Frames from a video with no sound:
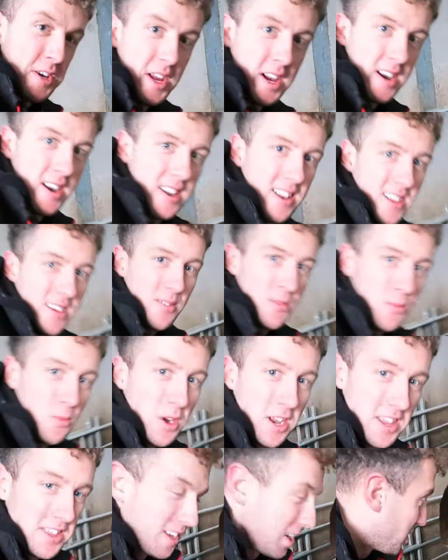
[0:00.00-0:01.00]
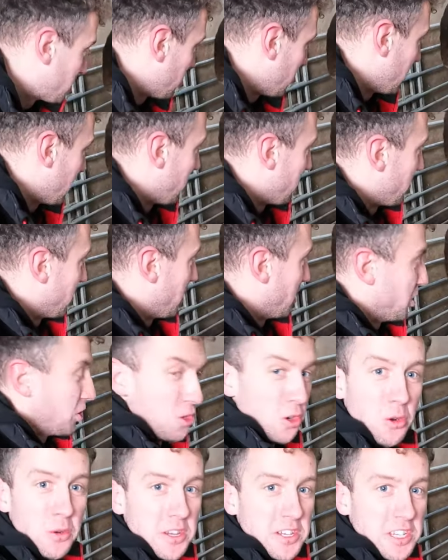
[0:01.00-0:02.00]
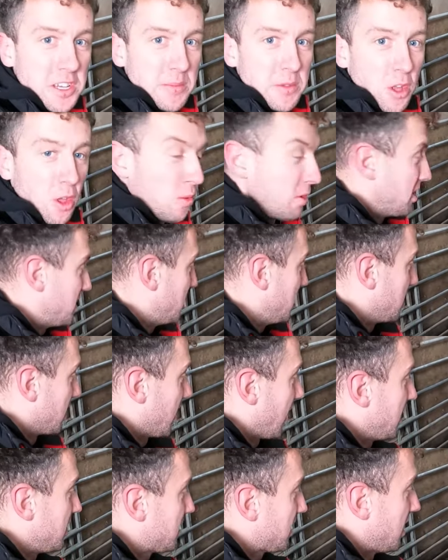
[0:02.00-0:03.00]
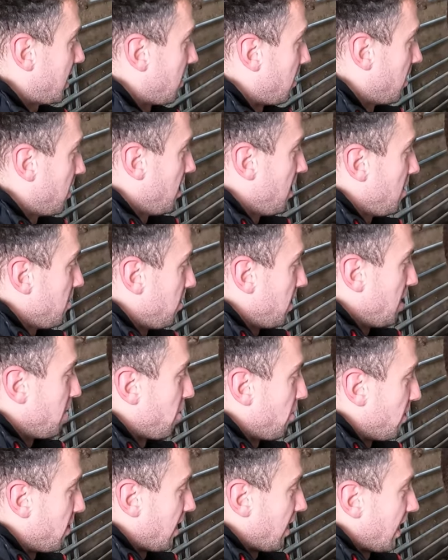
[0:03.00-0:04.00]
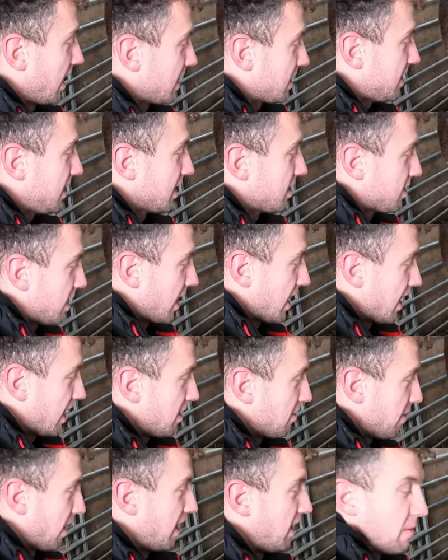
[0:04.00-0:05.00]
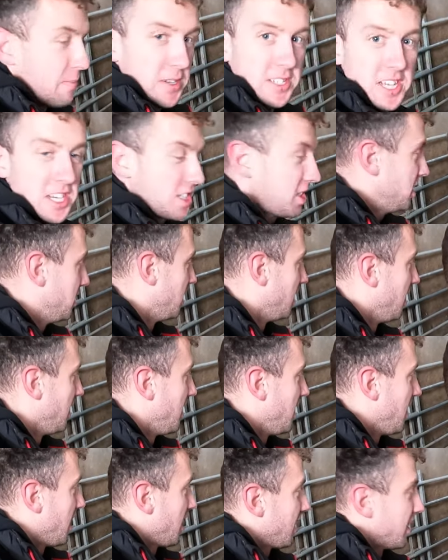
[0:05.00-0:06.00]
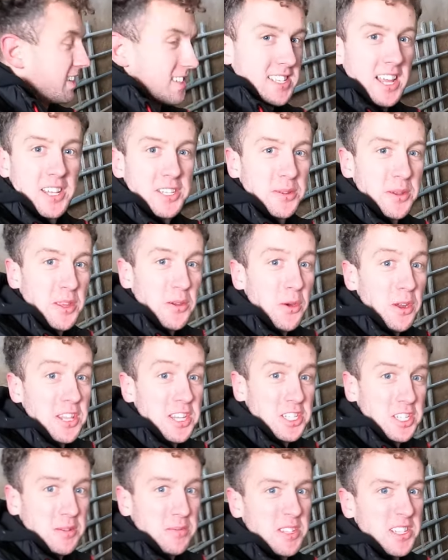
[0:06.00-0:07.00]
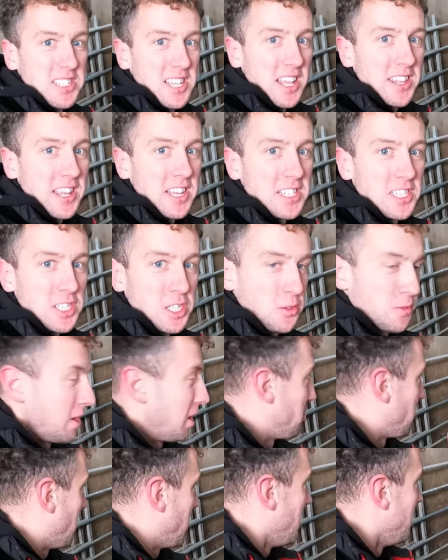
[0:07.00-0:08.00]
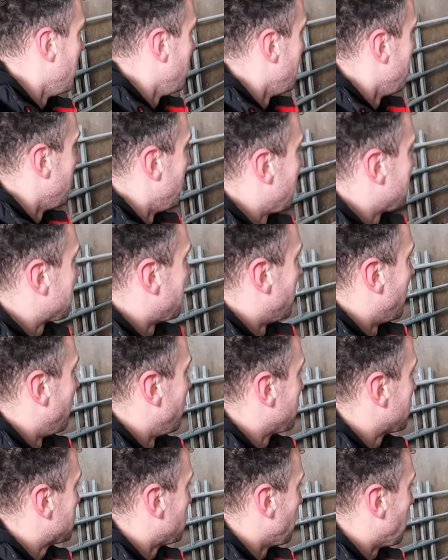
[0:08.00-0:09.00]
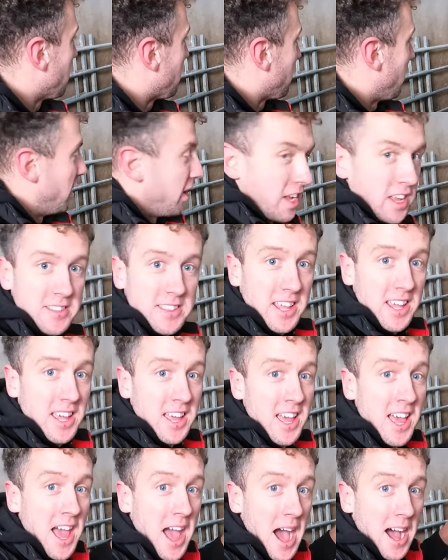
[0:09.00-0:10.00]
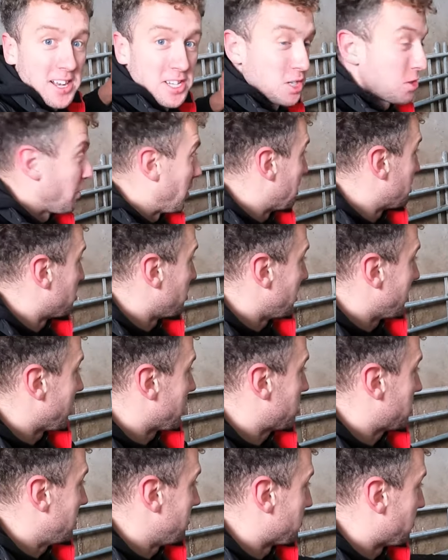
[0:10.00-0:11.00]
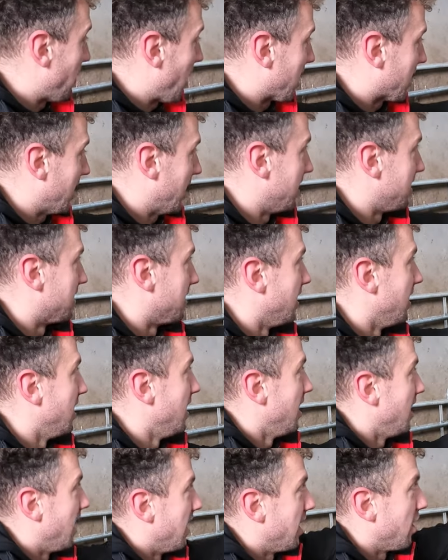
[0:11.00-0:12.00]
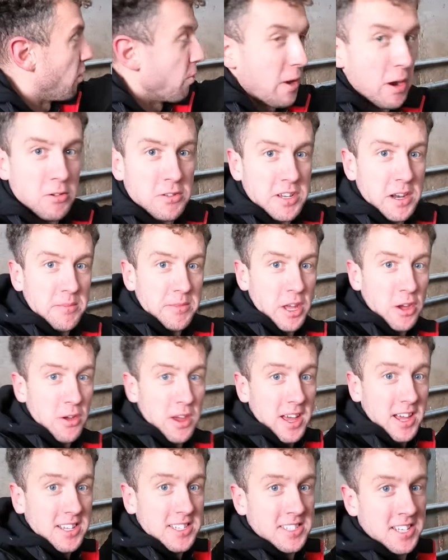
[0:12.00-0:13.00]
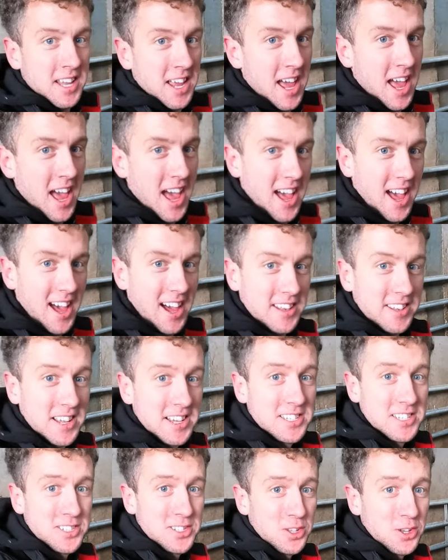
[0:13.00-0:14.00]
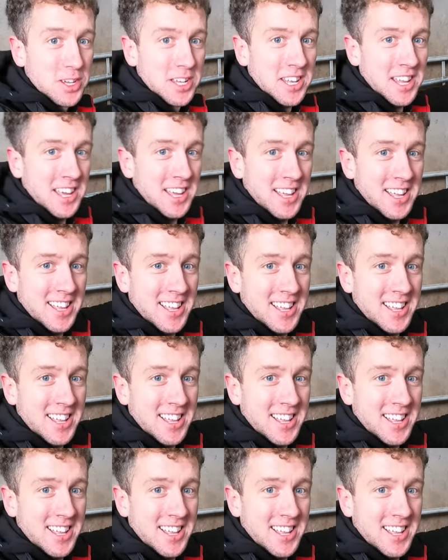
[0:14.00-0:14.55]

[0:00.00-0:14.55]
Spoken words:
when you're out with the show with sheep, you always see the guys kind of play about with their legs here, try to get them into position, because that's where you want the sheep to stand nice and square. But that's another story for another day. I just want to show you this sheep's back end and how well trimmed out it is and nice it's looking.